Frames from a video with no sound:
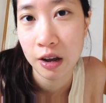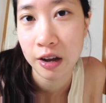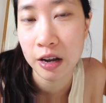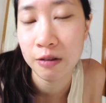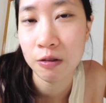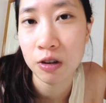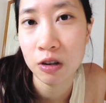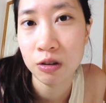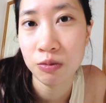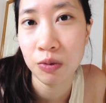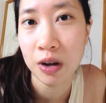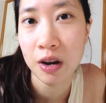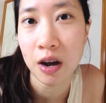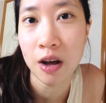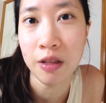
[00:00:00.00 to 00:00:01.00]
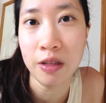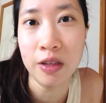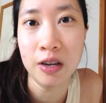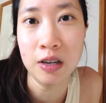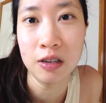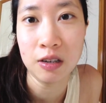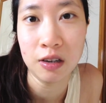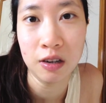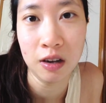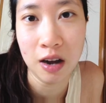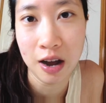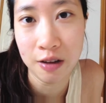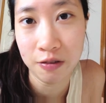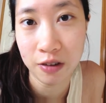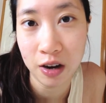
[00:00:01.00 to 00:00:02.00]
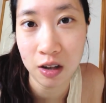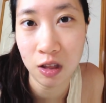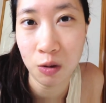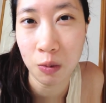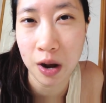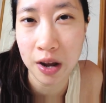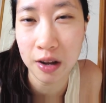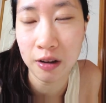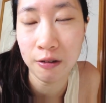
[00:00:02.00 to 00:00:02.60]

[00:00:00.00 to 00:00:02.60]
even when other things in life get in the way.